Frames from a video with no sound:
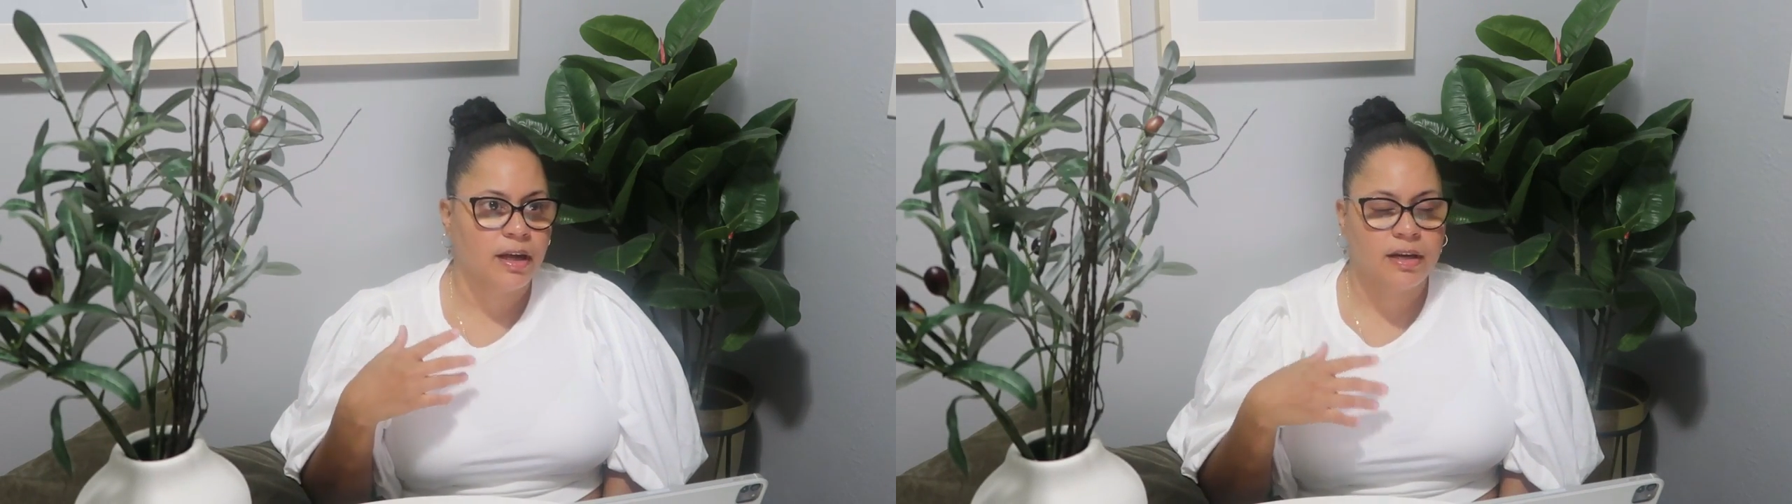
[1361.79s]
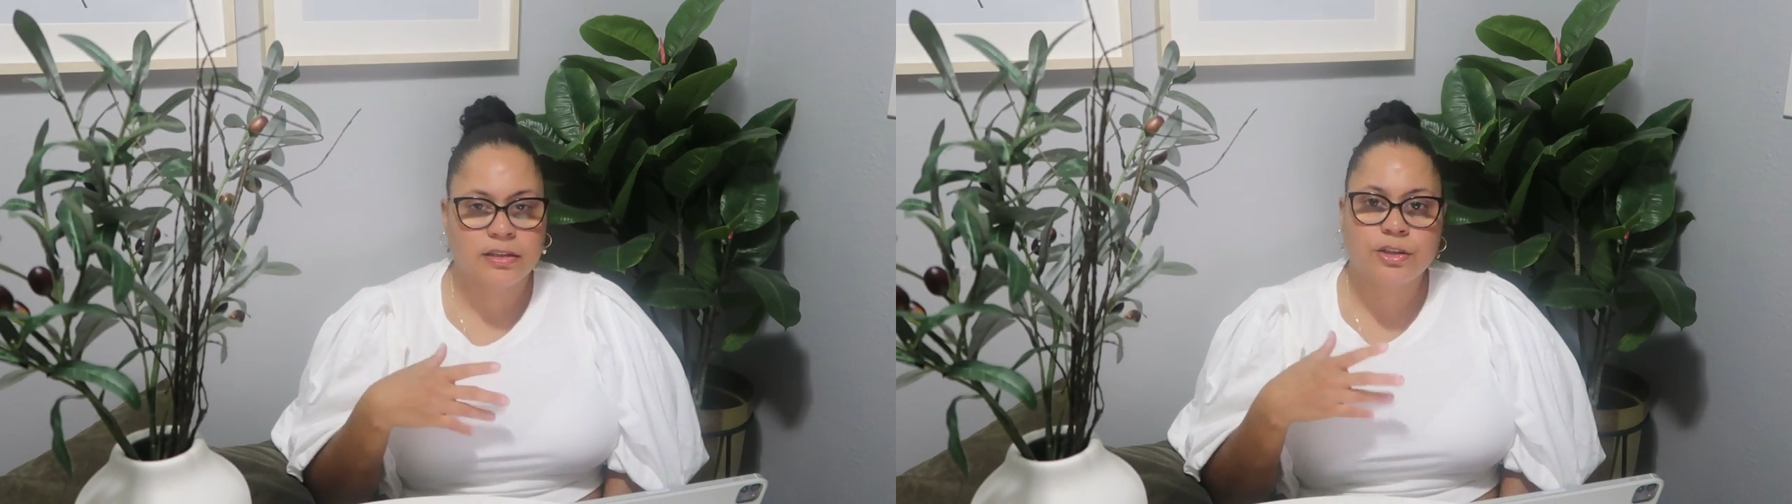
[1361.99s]

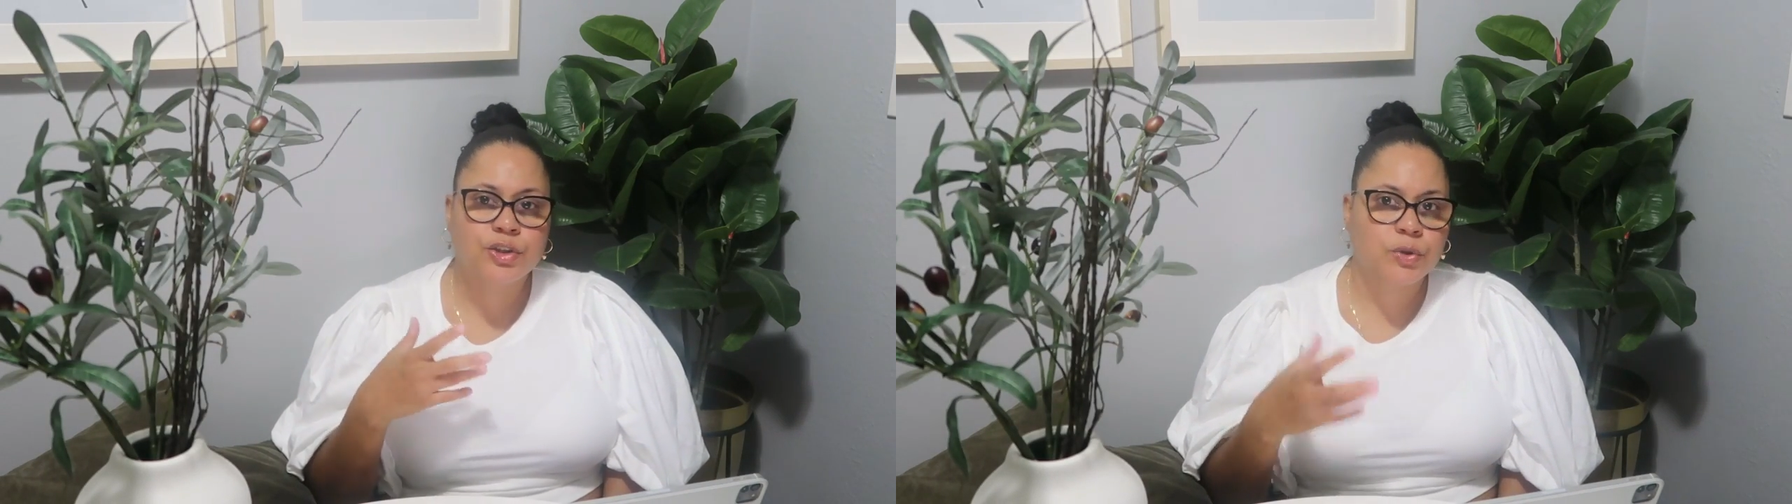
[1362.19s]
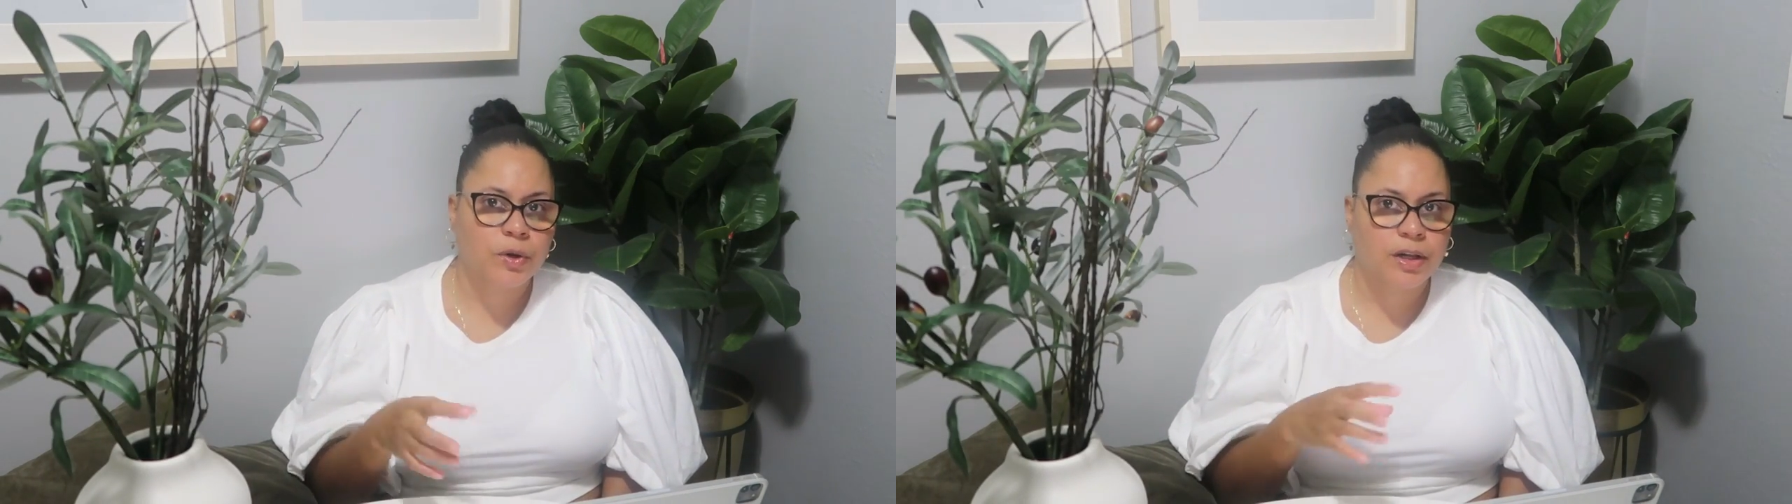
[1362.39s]
and it's a
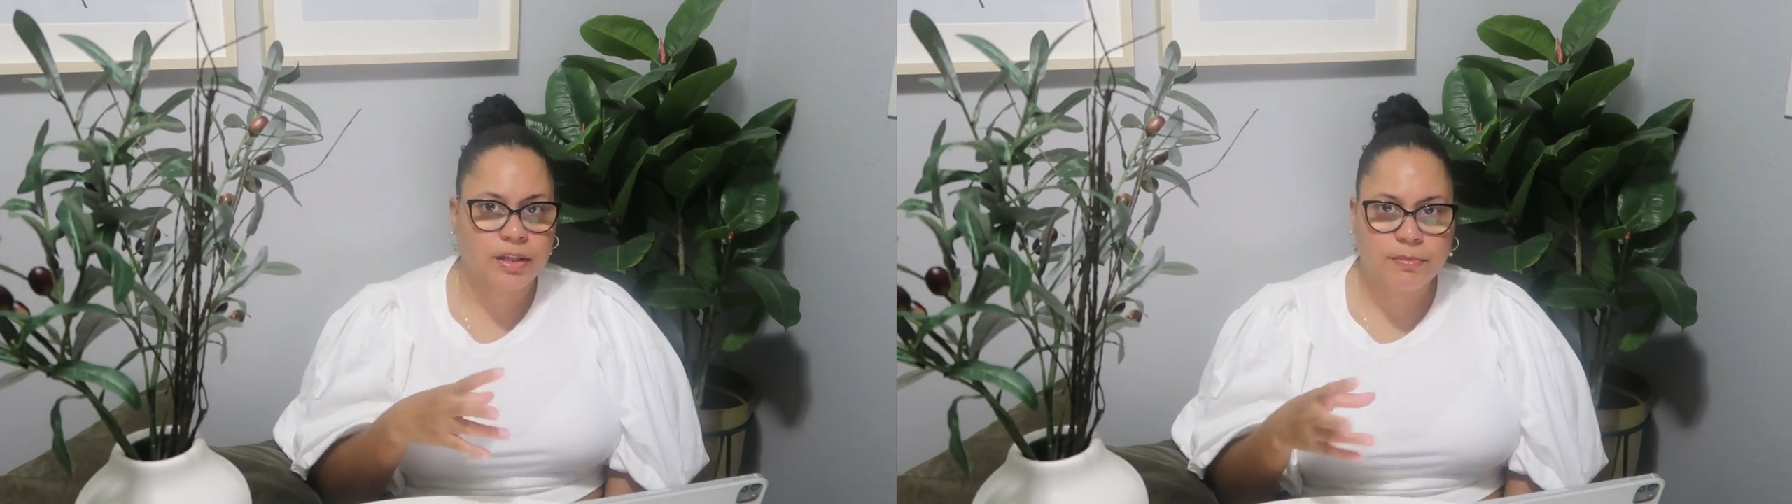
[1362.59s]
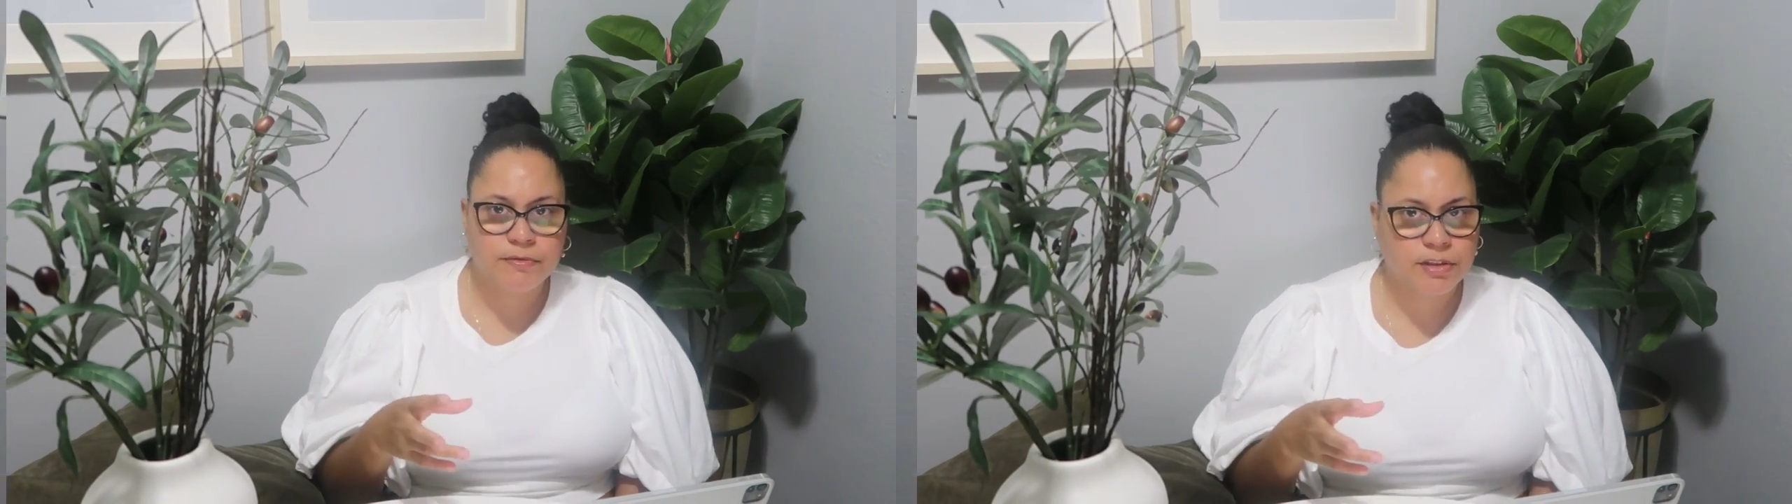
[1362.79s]
short
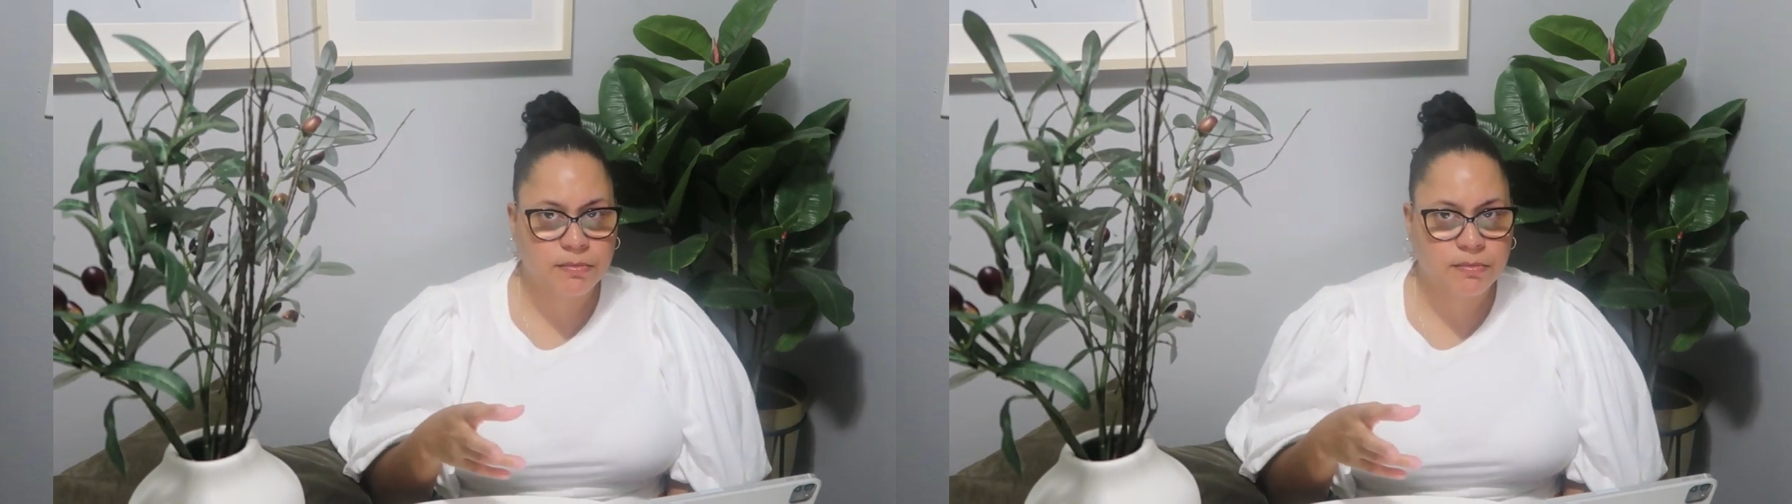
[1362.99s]
clip of